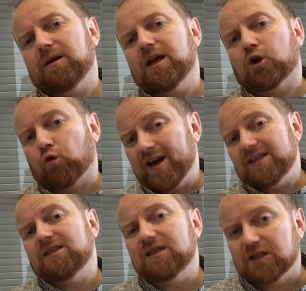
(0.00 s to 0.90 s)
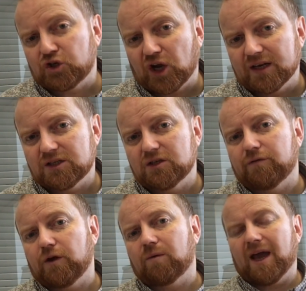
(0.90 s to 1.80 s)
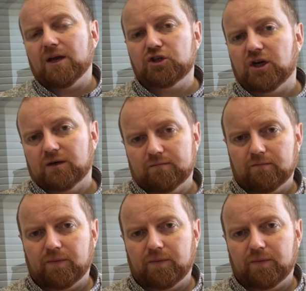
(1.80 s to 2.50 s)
increases the chances of you catching,